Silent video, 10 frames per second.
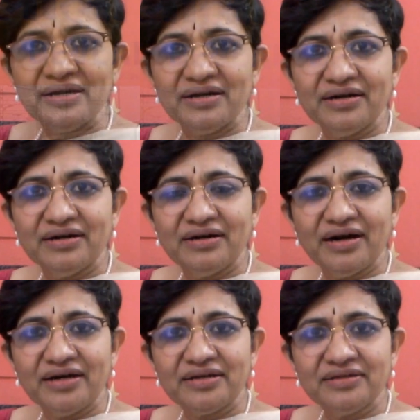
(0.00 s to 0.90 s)

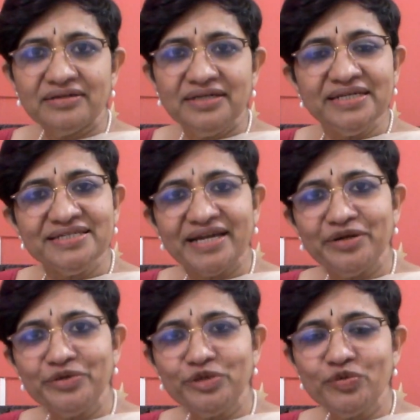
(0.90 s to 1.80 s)
Our early
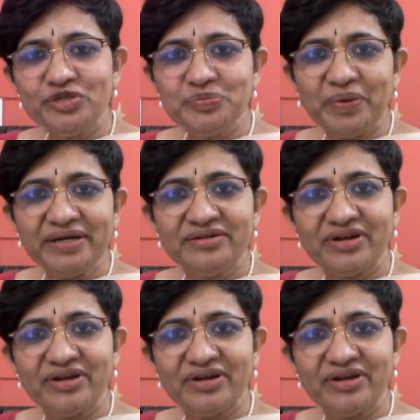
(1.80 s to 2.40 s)
childhood was spent